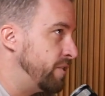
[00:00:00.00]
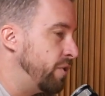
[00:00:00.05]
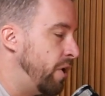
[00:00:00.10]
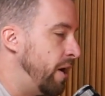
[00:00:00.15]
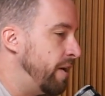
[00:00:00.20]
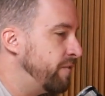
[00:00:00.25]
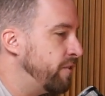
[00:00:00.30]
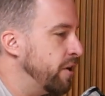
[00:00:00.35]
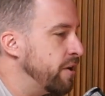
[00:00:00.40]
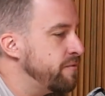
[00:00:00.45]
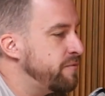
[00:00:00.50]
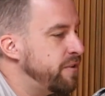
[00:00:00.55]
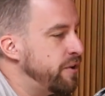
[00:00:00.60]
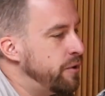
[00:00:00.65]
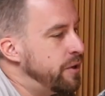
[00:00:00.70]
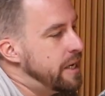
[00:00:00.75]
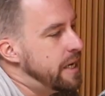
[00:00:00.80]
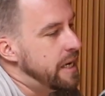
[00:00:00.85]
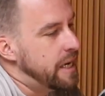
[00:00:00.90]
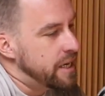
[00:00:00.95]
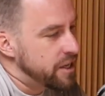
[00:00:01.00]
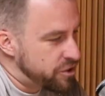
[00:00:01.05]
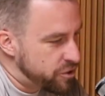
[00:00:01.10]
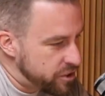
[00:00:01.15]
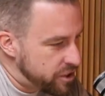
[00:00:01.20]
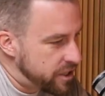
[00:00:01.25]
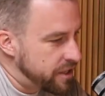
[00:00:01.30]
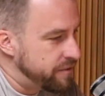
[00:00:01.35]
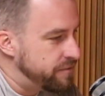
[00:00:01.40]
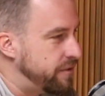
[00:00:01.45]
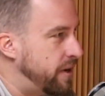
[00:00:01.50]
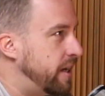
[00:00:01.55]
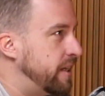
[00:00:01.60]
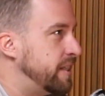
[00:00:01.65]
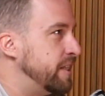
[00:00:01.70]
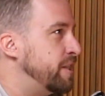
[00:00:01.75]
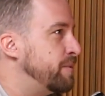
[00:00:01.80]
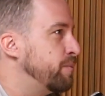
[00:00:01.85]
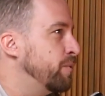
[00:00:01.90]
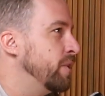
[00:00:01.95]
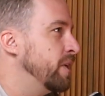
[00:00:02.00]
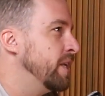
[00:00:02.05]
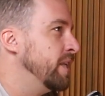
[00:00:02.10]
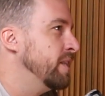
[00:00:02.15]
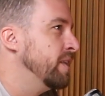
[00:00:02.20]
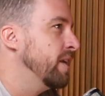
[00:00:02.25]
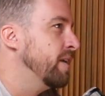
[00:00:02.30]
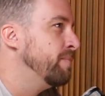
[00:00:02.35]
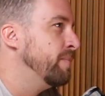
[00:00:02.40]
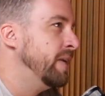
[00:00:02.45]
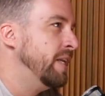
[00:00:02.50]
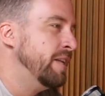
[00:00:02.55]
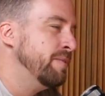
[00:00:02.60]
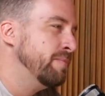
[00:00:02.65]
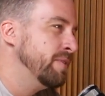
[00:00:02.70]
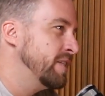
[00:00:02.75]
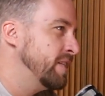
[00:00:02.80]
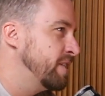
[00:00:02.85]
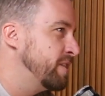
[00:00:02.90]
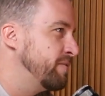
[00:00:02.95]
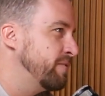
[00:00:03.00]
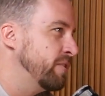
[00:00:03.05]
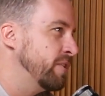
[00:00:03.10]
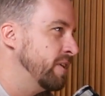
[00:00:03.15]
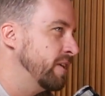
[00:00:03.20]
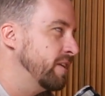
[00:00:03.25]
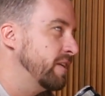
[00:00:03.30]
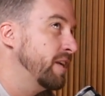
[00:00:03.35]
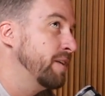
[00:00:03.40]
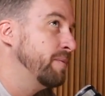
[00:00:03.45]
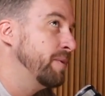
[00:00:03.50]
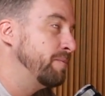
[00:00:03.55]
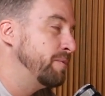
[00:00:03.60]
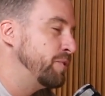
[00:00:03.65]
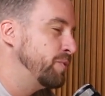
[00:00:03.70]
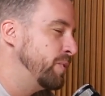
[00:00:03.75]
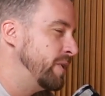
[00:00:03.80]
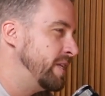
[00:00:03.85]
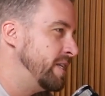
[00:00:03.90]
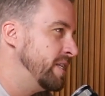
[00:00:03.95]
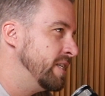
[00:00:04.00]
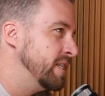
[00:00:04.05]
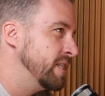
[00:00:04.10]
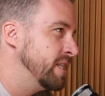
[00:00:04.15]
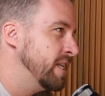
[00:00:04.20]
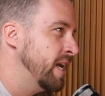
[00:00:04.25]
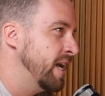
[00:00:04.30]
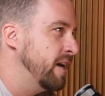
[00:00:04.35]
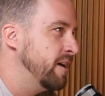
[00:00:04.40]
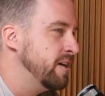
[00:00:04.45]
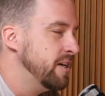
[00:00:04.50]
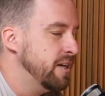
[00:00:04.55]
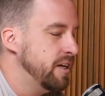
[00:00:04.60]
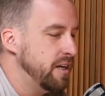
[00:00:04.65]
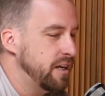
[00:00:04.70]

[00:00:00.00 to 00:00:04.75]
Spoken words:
So I've got a very interesting vantage point in that I've been in business for coming up to 20 years now.